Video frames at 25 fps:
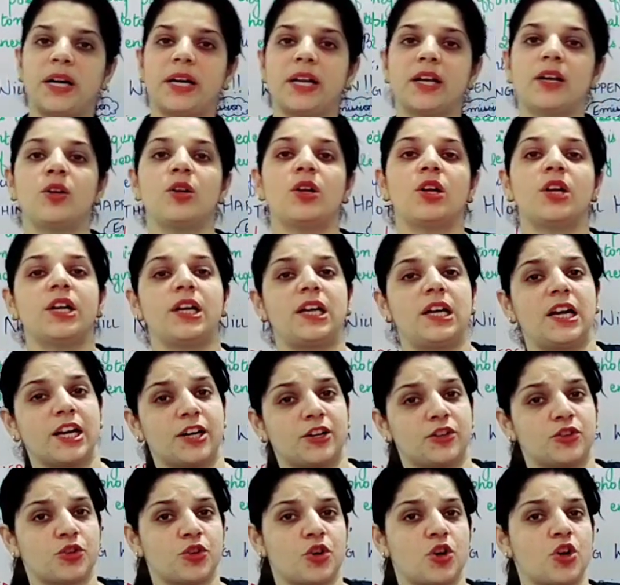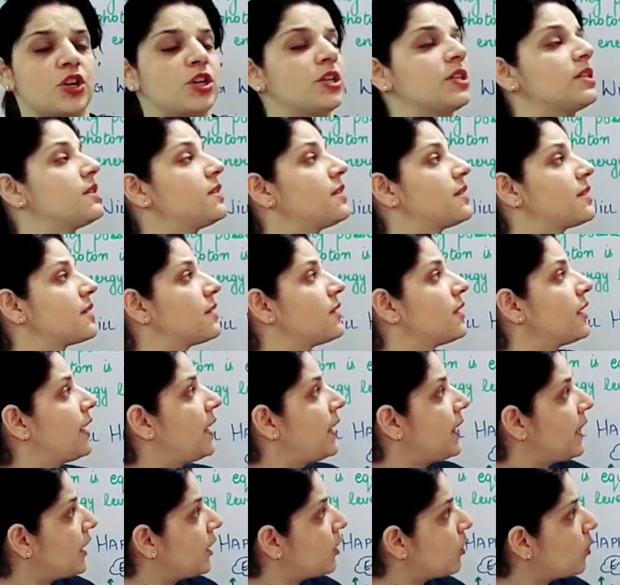particular electron is the
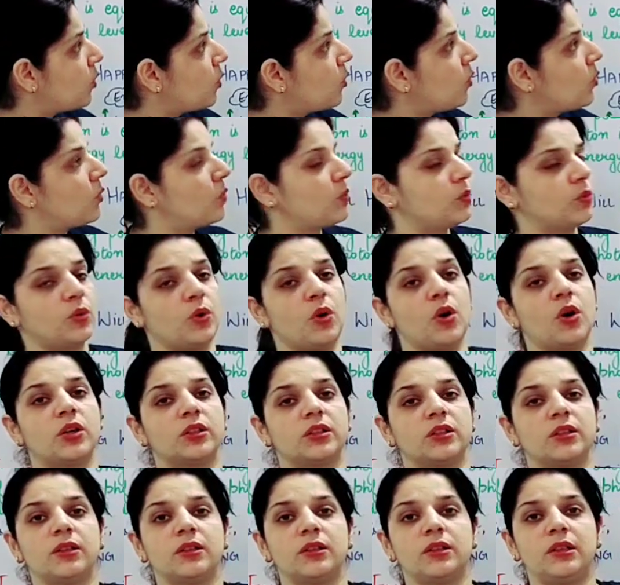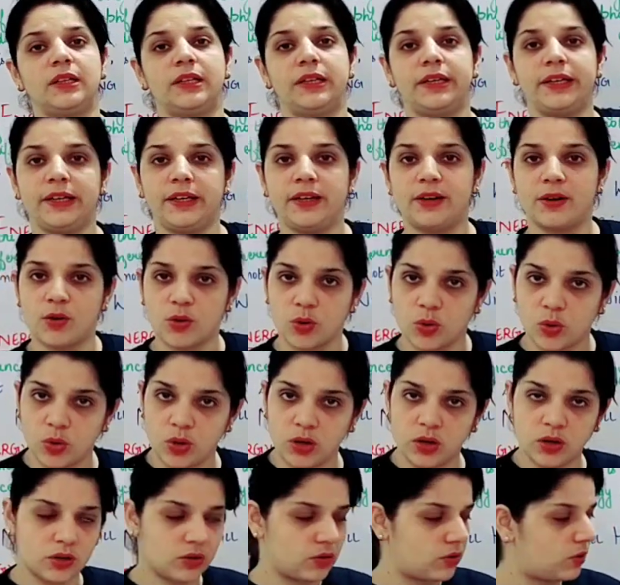hero or the lead
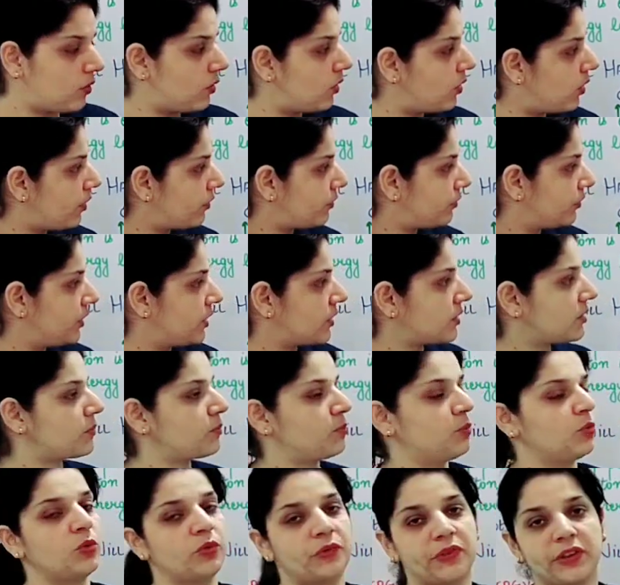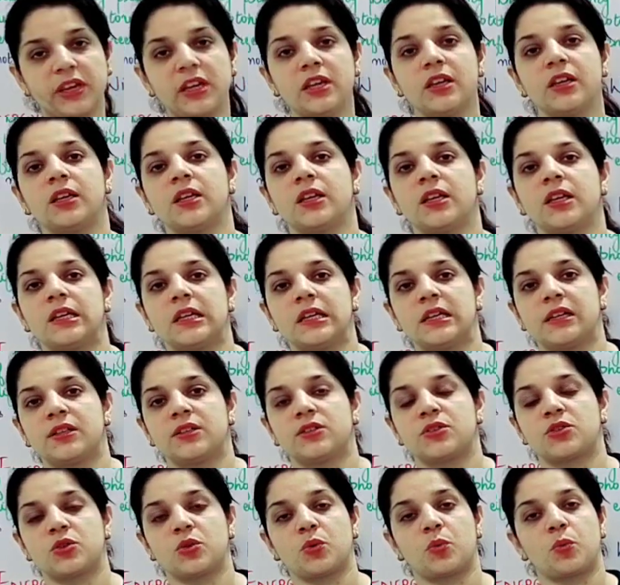role of this movie.
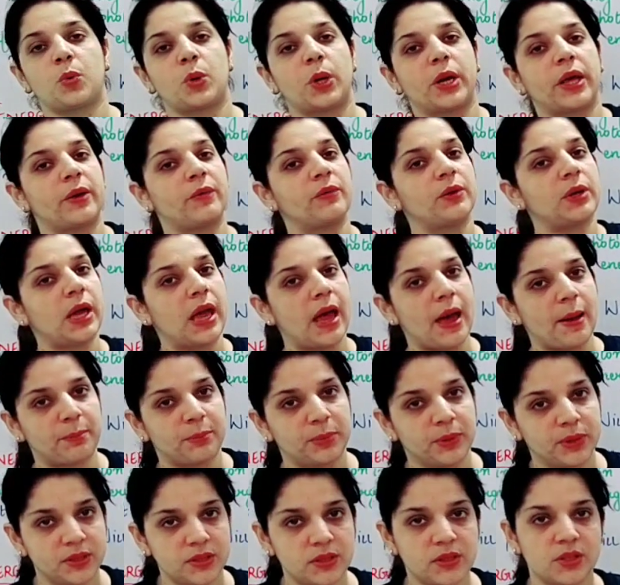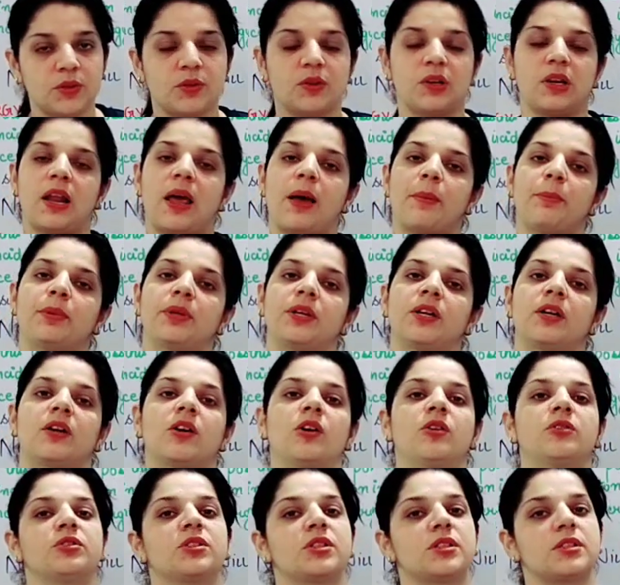So whatever happens, it will happen
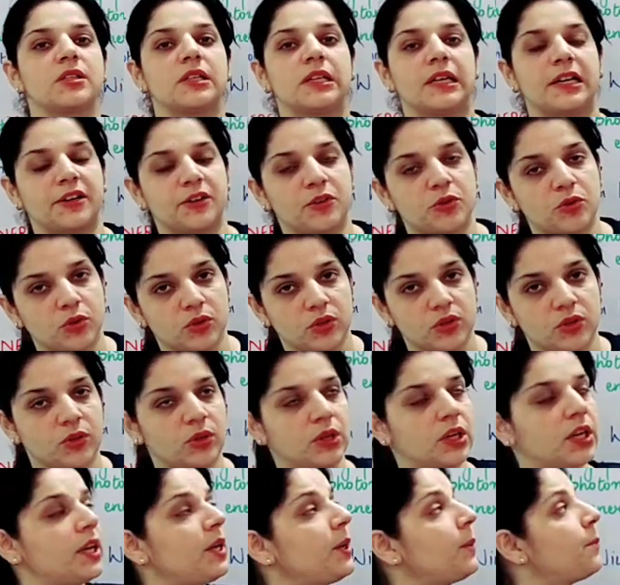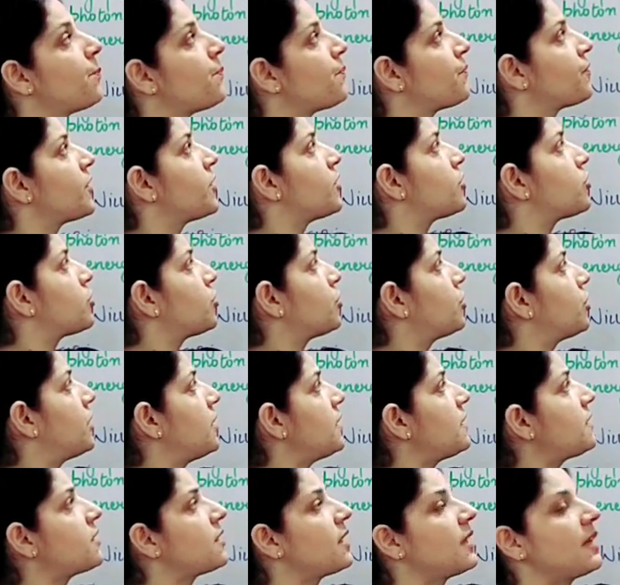around this electron only. So
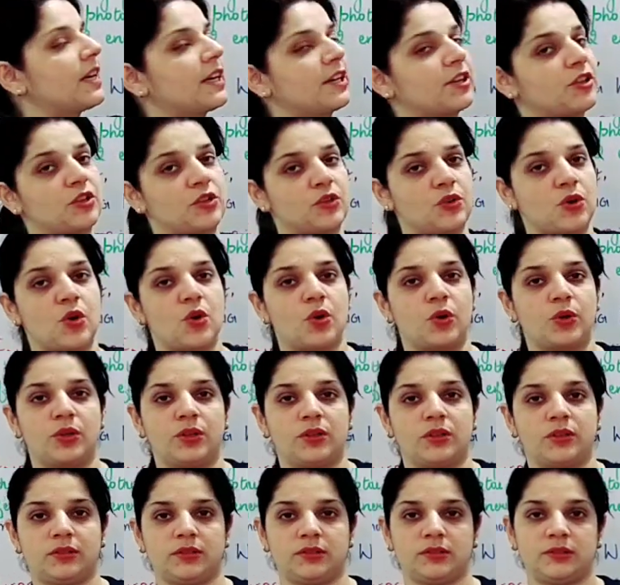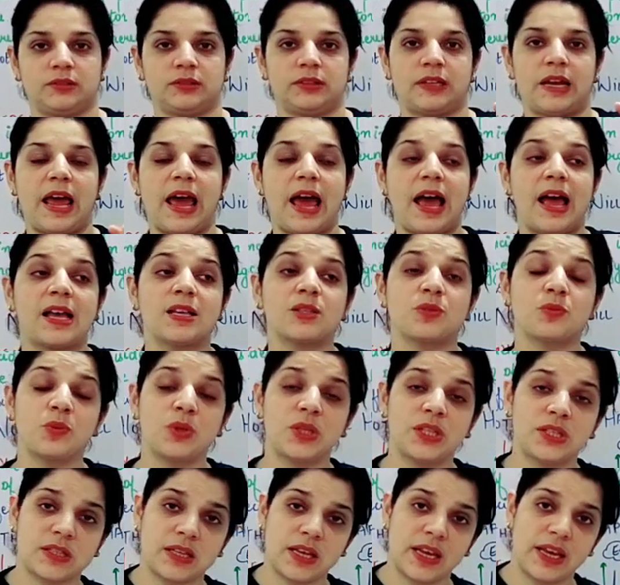this electron, as
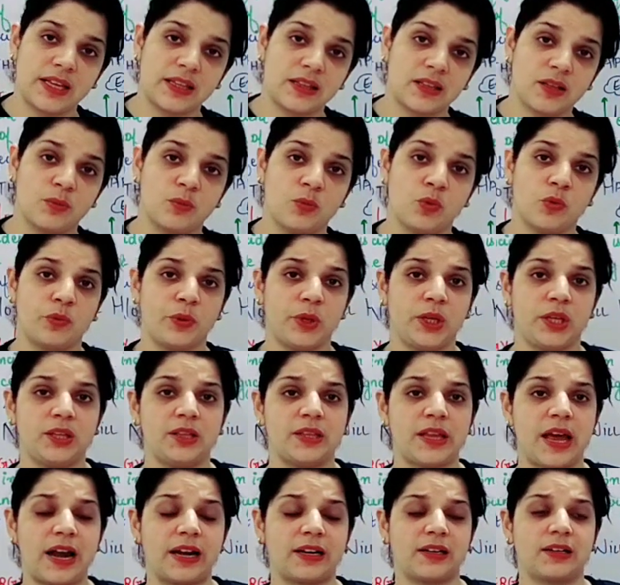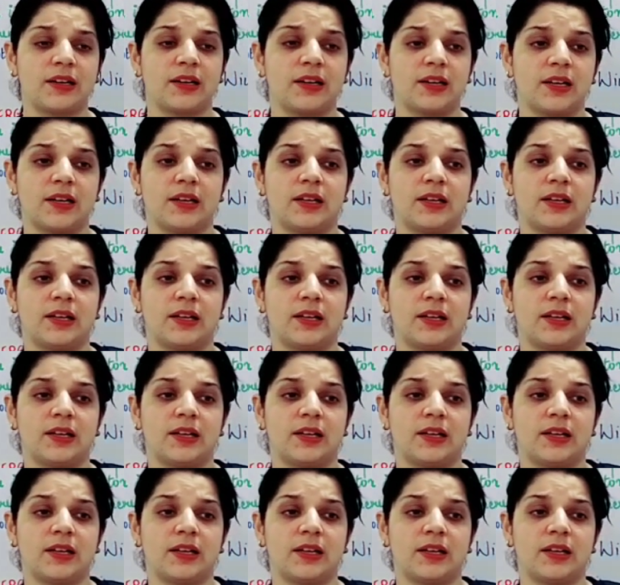we say in the movie, that